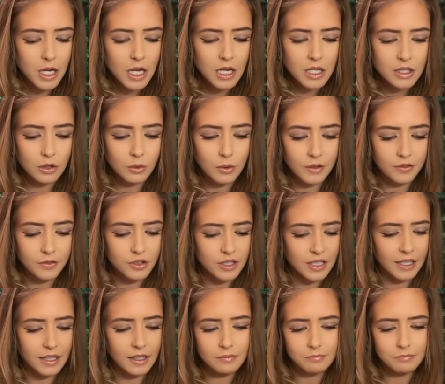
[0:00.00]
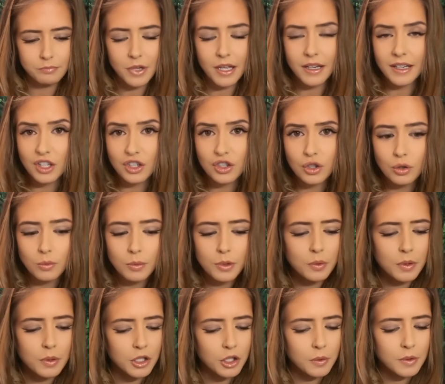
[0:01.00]
So if there's like an issue
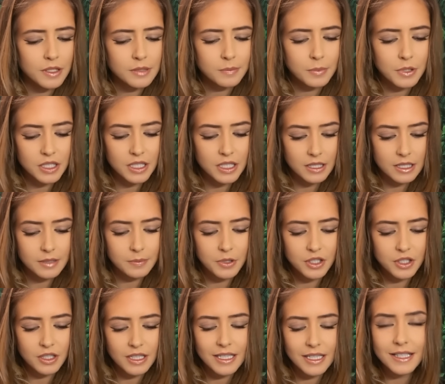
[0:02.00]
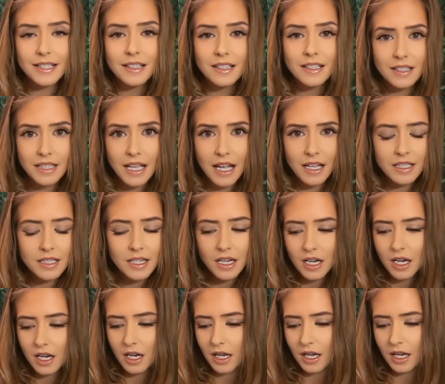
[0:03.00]
between you and this person is sad,
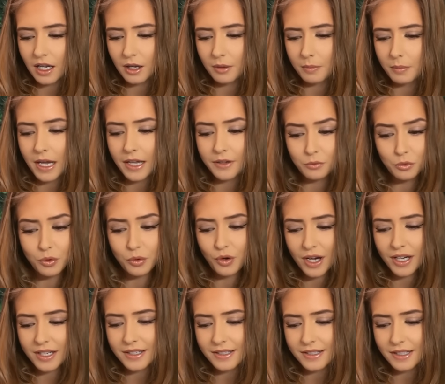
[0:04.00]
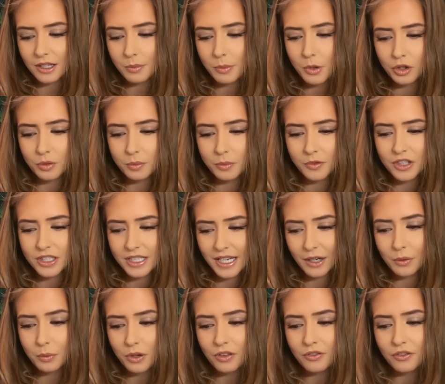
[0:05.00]
and regret is at the bottom of the
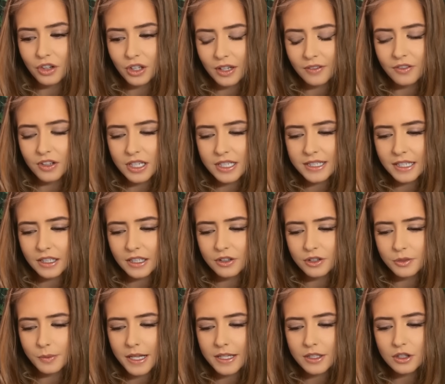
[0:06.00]
deck with forgiveness here as well.